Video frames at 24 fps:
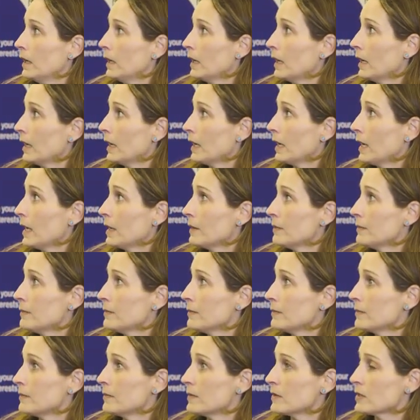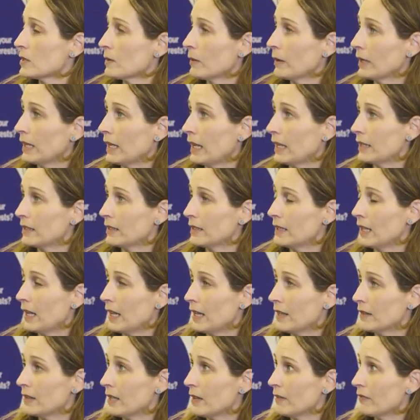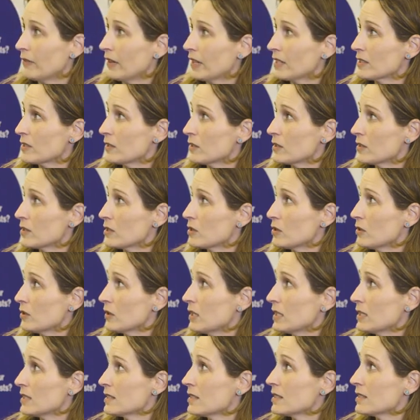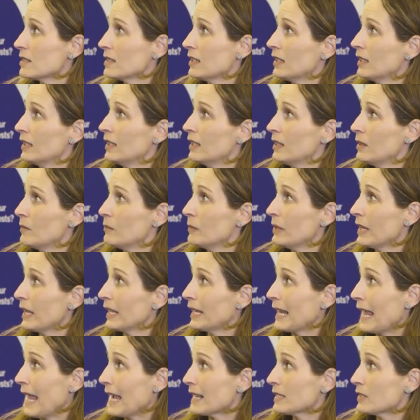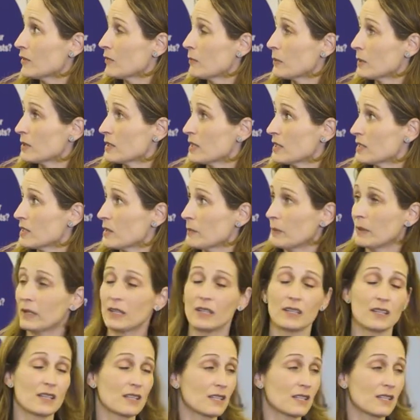Um, so again, uh, the effects on students, being an active participant,